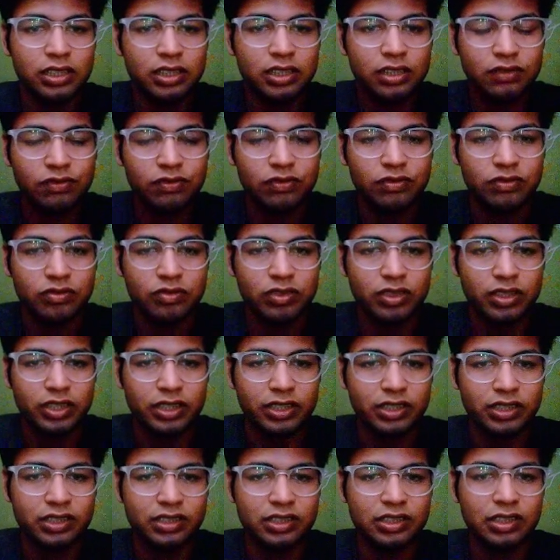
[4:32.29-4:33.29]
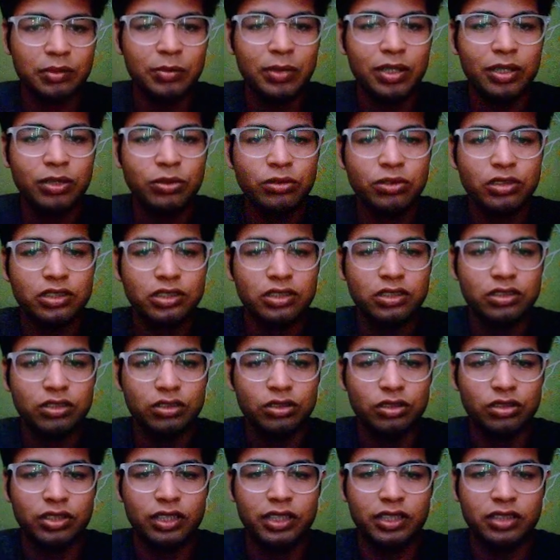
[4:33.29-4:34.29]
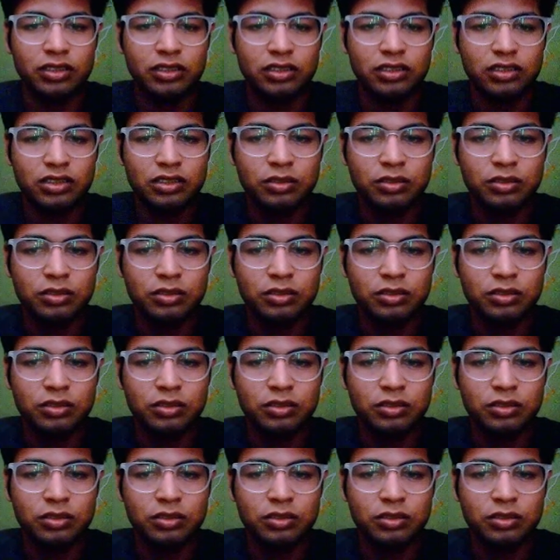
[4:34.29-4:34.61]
If it is about, then